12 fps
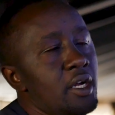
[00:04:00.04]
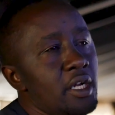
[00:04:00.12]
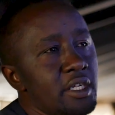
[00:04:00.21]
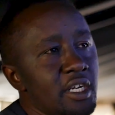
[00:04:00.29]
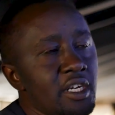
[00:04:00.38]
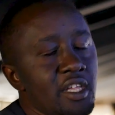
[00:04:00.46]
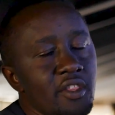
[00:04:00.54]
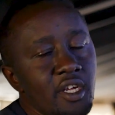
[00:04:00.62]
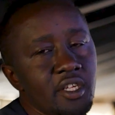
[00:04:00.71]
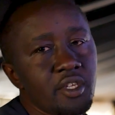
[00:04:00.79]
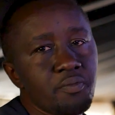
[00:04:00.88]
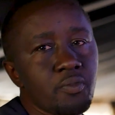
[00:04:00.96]
and another
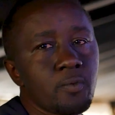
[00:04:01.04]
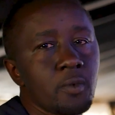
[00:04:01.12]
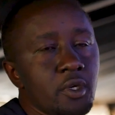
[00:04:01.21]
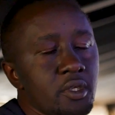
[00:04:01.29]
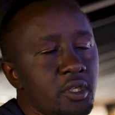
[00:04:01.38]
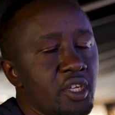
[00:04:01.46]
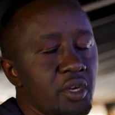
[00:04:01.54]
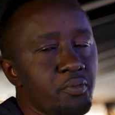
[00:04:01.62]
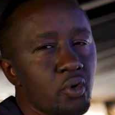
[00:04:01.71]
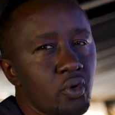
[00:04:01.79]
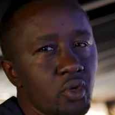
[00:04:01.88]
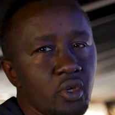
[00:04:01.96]

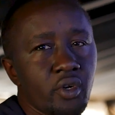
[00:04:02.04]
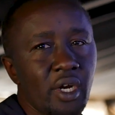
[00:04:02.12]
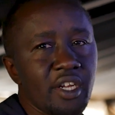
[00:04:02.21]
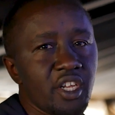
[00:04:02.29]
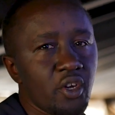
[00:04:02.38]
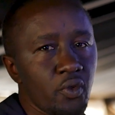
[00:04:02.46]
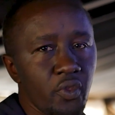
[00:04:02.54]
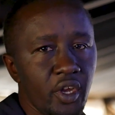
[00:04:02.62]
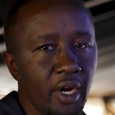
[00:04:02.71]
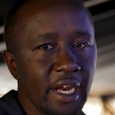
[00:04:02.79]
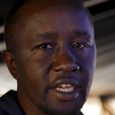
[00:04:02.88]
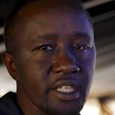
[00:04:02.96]
cable running on the
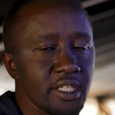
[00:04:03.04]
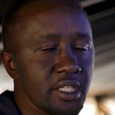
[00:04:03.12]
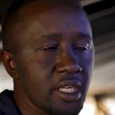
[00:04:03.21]
right.